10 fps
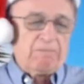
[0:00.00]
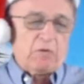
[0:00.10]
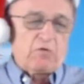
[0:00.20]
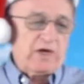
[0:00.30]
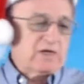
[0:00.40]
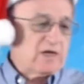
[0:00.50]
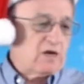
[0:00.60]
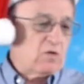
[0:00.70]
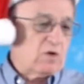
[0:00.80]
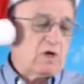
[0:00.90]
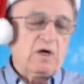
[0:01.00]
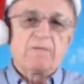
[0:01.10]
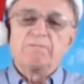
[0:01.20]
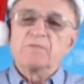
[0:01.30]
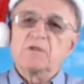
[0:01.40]
But right
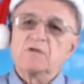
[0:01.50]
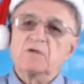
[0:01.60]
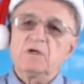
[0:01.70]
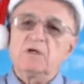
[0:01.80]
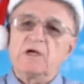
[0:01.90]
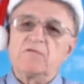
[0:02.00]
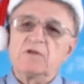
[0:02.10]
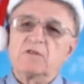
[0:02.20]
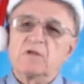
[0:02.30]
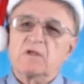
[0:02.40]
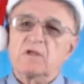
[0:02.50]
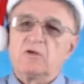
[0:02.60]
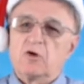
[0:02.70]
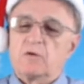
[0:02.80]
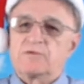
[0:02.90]
now,
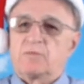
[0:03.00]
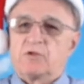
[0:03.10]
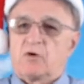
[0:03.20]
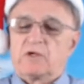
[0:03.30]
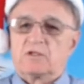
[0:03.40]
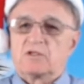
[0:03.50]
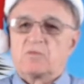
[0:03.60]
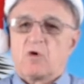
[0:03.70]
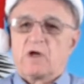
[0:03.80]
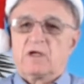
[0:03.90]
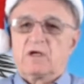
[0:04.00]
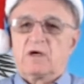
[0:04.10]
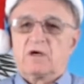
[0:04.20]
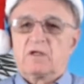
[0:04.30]
Europe's imploding. This morning,